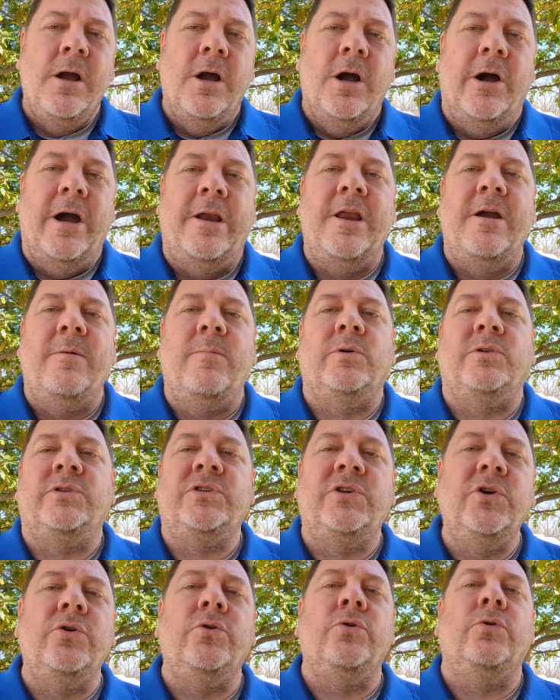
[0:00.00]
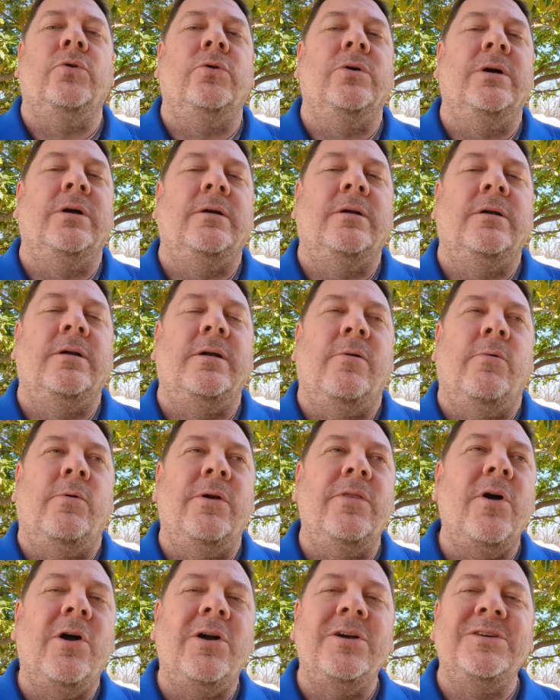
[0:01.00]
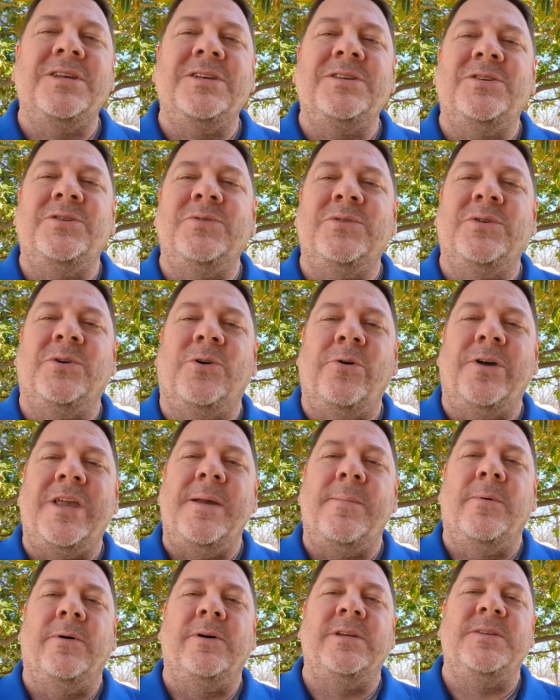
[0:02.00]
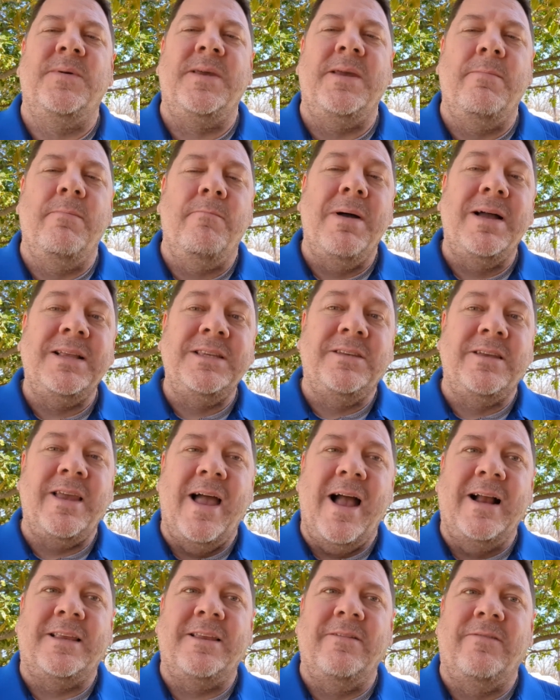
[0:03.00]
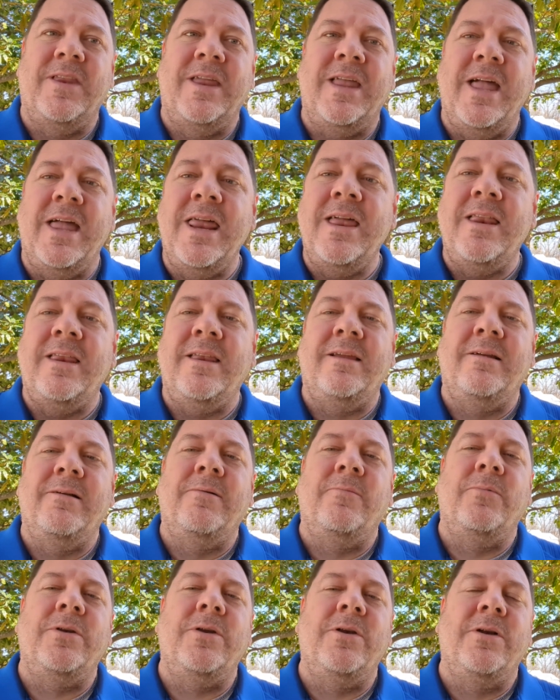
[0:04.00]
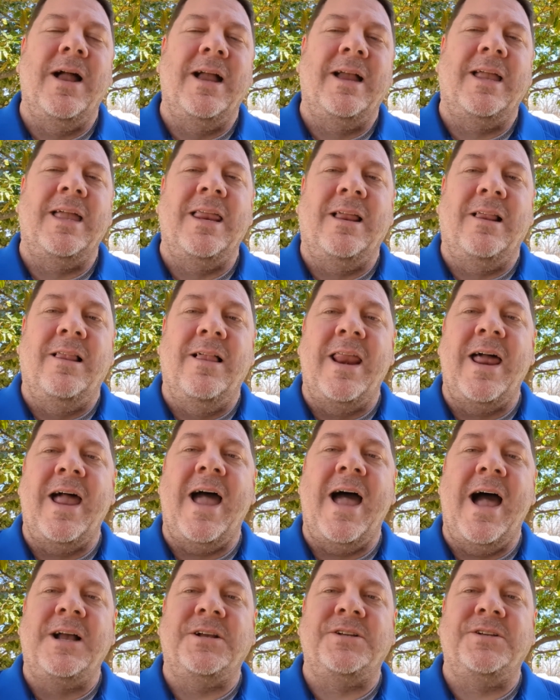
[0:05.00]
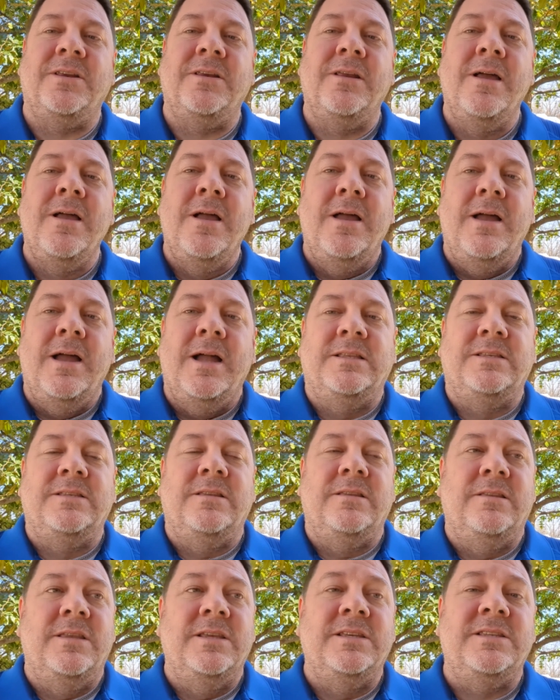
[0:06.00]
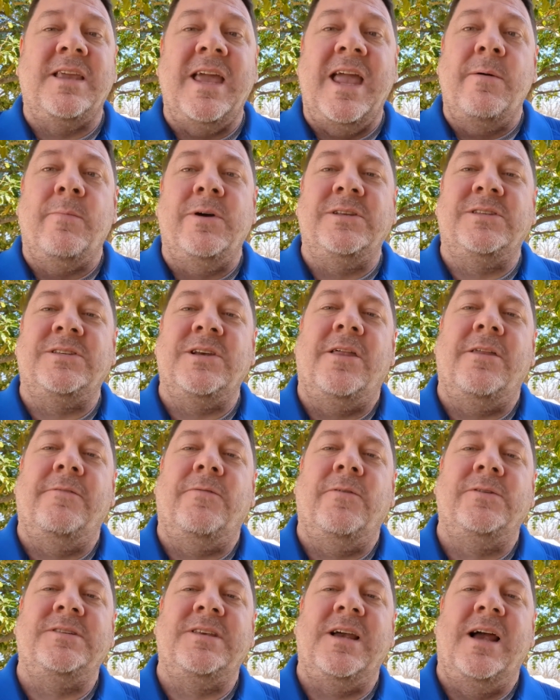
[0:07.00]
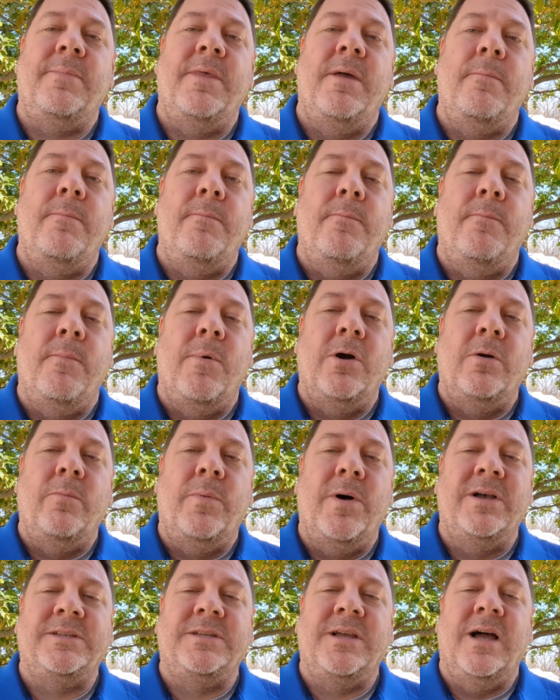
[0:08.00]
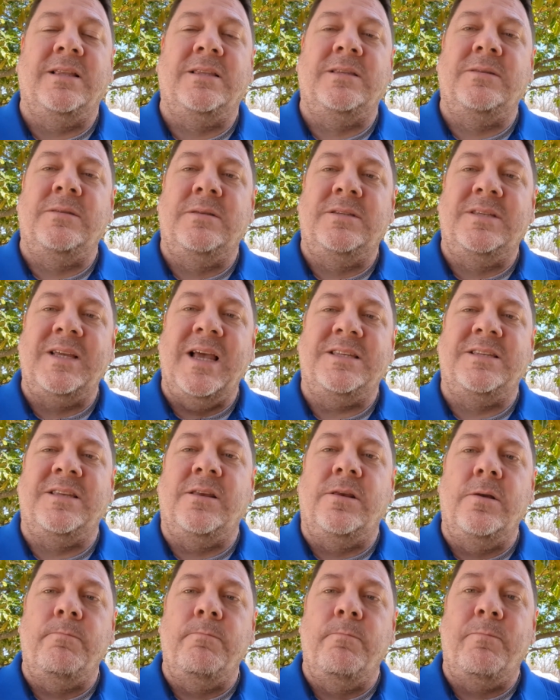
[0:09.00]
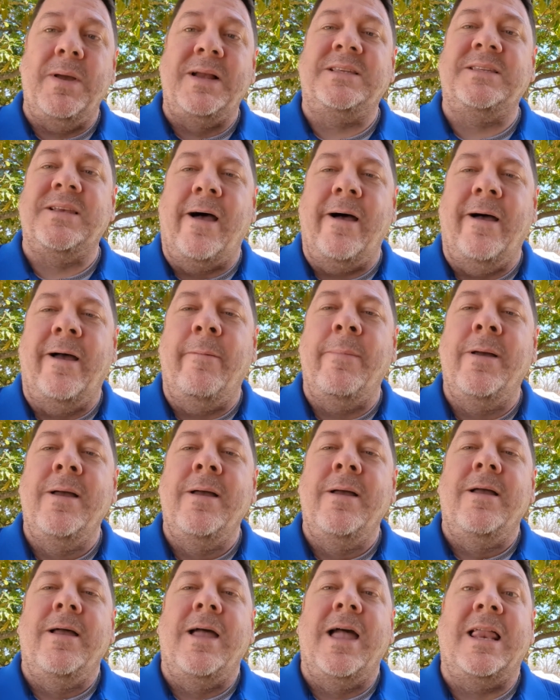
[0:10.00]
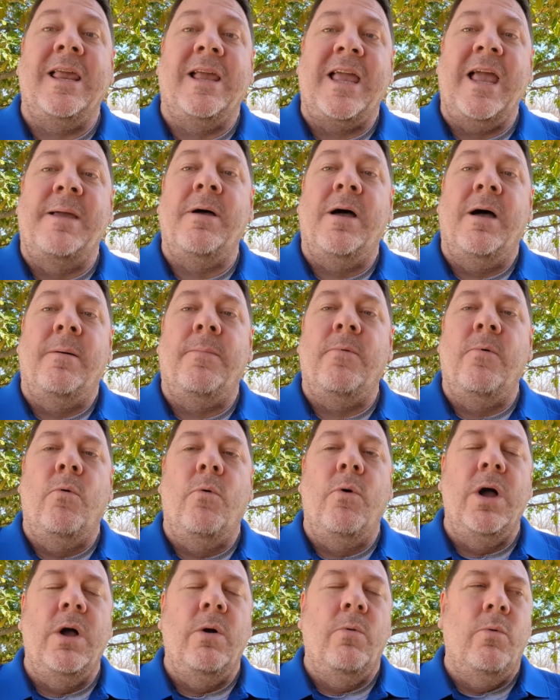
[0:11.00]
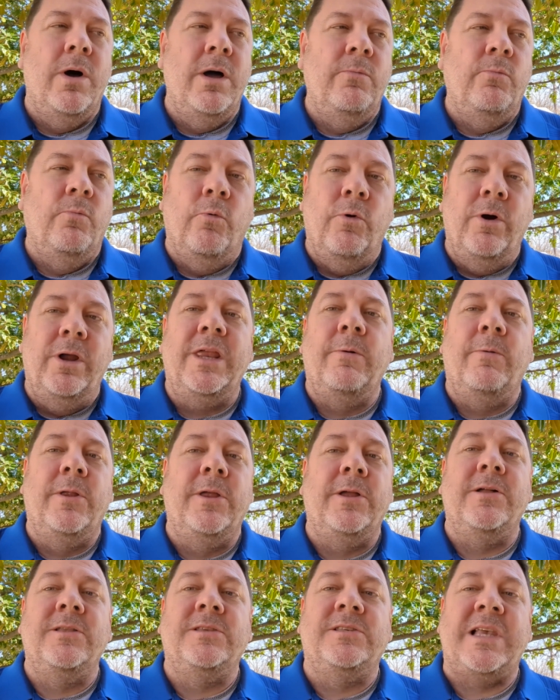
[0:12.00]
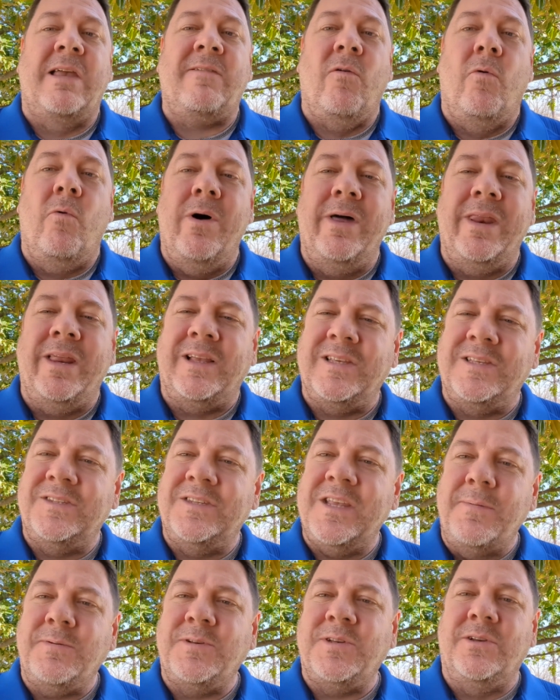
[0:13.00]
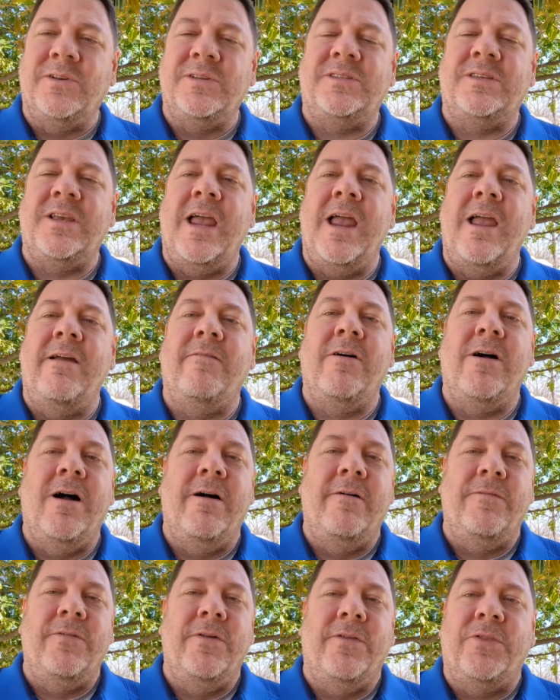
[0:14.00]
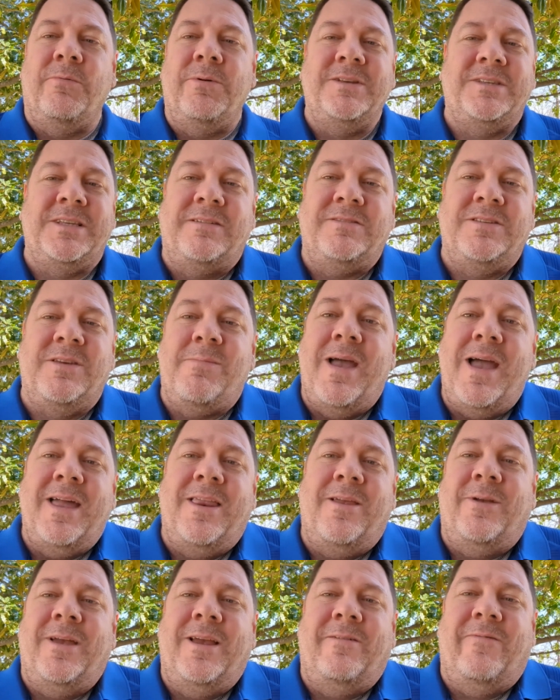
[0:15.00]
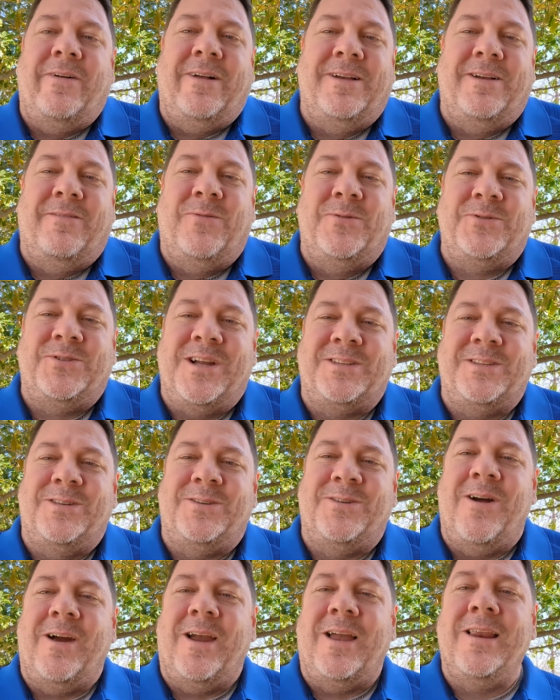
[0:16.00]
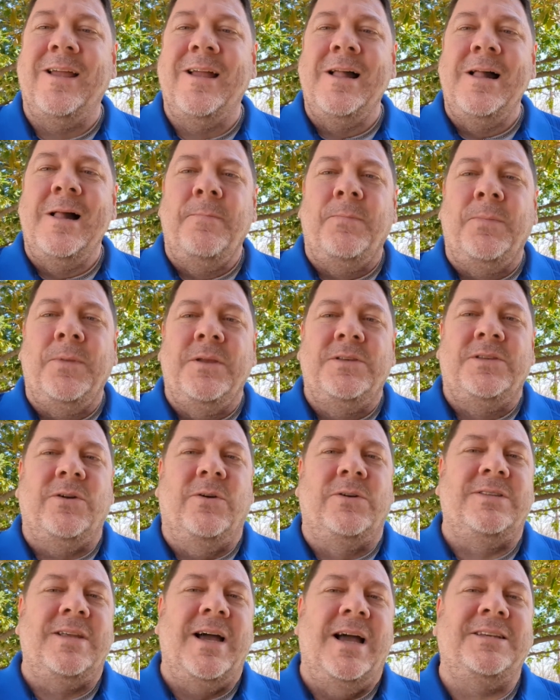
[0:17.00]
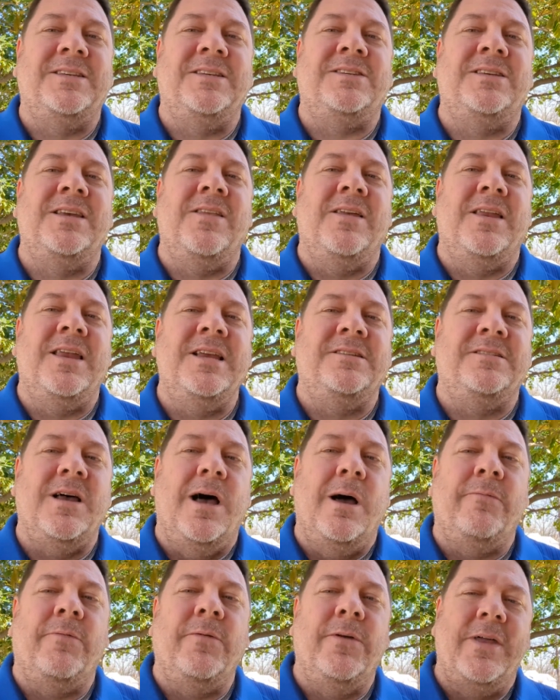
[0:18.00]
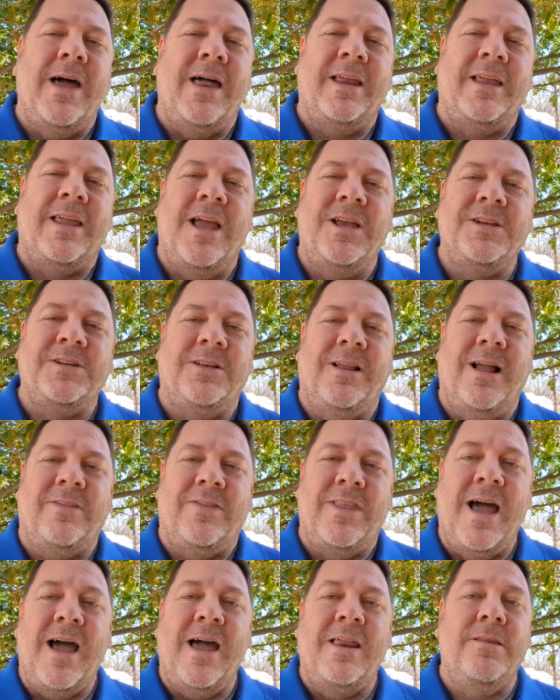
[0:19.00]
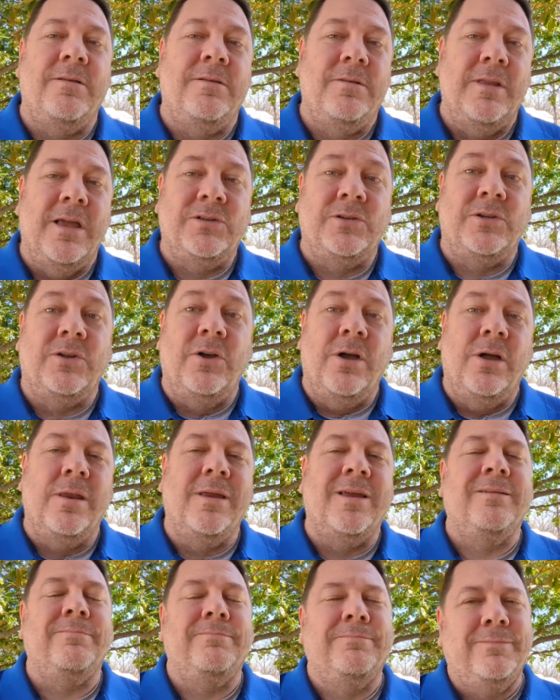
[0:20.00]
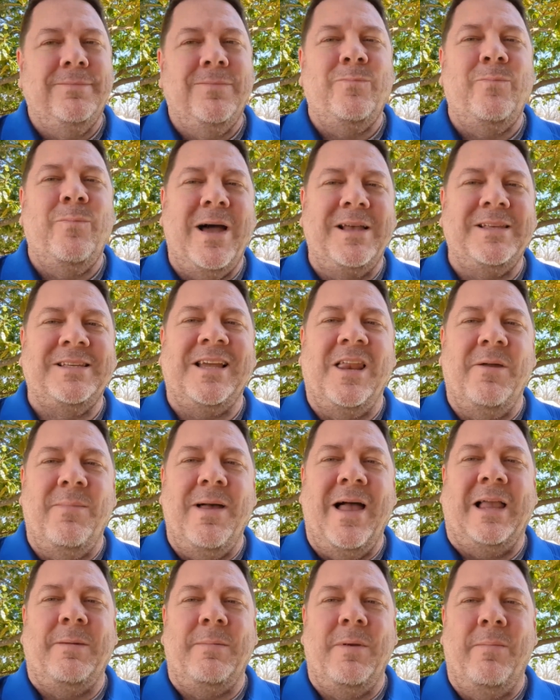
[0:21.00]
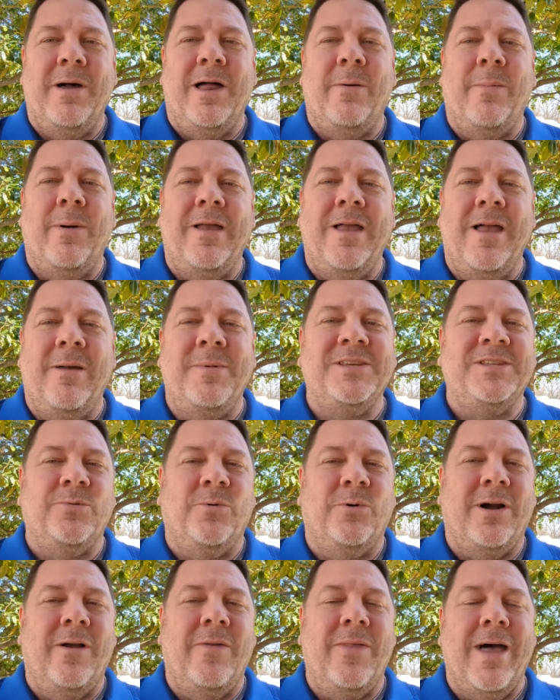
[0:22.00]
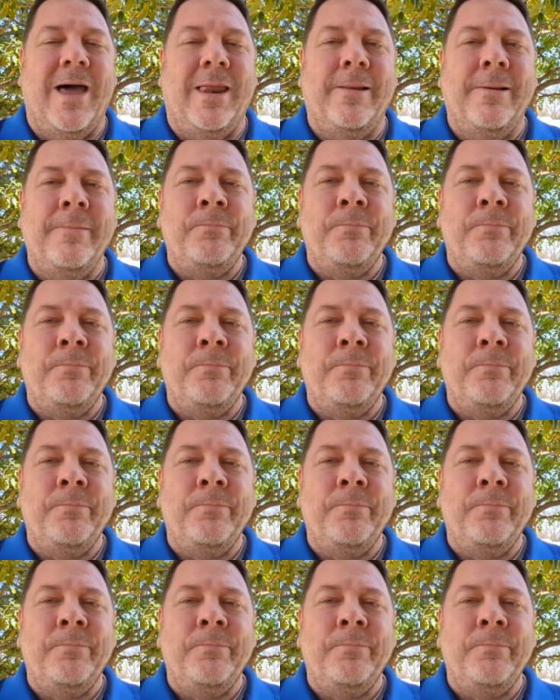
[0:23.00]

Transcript: All right, number two, uh, one of the hardest things to do as a goalkeeper is be mentally active and in it when you're not getting a lot of action. And this game we saw the first time that Maarten Paes got tested big time, and he came up one really really good save and one exceptional save of the three saves he made. He only four shots on target, so it's nice to see that he's up for that occasion like that. That's good. Passing on the back could be better by him. He needs to work on that.